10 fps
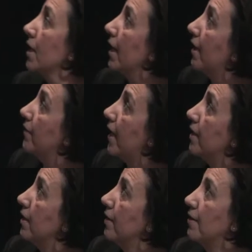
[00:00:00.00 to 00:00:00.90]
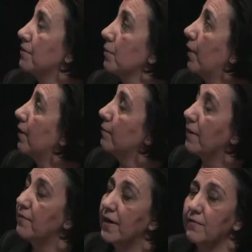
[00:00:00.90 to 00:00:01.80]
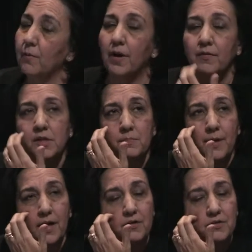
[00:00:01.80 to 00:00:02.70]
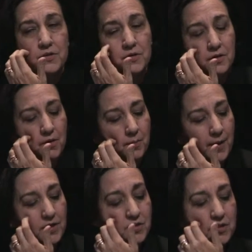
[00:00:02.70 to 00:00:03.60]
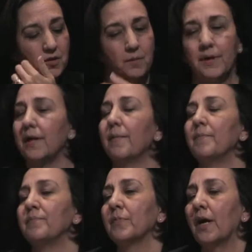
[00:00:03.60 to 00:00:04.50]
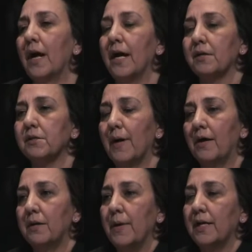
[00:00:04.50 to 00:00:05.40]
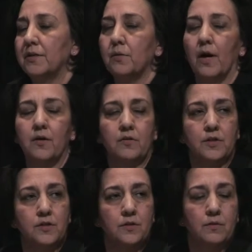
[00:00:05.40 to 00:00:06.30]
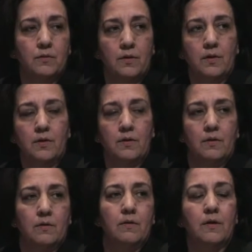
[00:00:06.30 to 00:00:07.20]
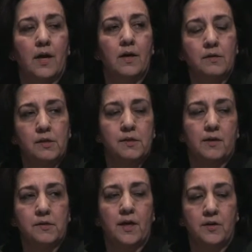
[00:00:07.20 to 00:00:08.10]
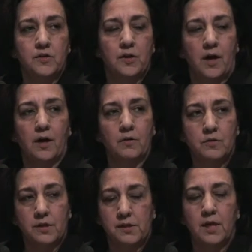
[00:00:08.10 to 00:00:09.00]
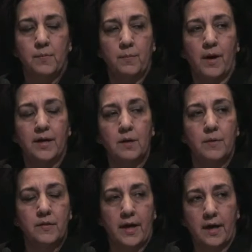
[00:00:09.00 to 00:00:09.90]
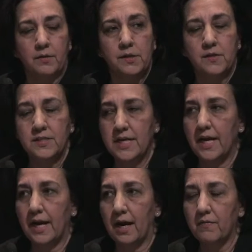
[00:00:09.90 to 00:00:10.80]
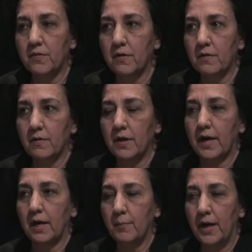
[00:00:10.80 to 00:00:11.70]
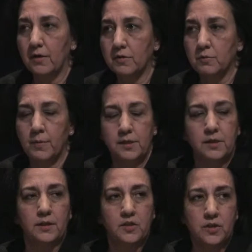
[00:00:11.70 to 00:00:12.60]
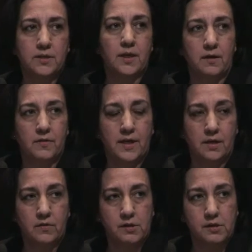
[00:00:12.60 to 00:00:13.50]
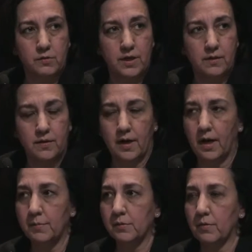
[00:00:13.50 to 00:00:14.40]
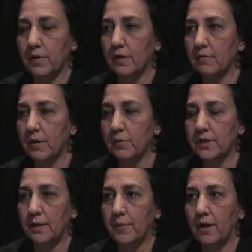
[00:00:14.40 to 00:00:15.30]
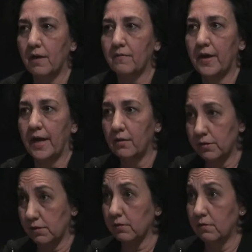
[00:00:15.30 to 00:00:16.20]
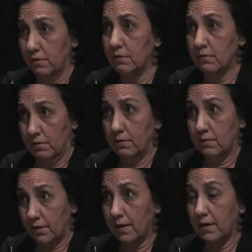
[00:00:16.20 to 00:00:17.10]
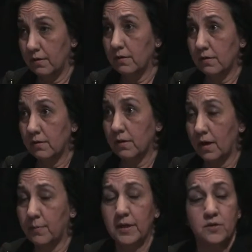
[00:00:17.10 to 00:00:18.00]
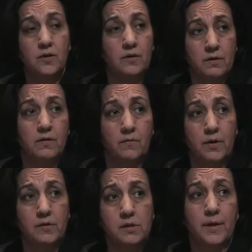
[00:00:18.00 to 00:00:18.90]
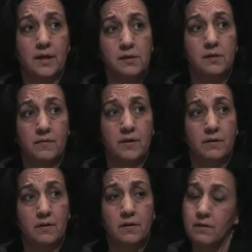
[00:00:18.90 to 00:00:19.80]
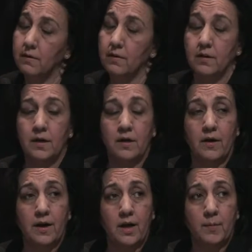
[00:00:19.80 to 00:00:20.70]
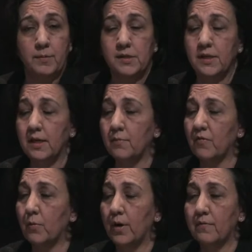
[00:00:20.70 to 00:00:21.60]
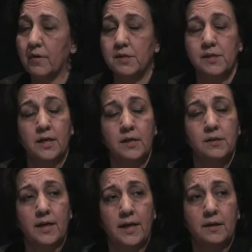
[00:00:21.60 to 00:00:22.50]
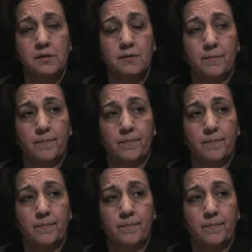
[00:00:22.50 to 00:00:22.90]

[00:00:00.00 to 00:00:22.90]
And then here's the one, my favorite one. This is my 102-year-old patient told me. I asked him, how did he make it to 102? Okay, this is outside of Chicago. Just keep in mind, I'm in the house the day after. Gangbangers were basically shut down at the end of the street. The cops were there. They were taping off the house. Okay, got a picture of where this man is living? Here I am. I'm seeing him for one of our studies, and I asked him.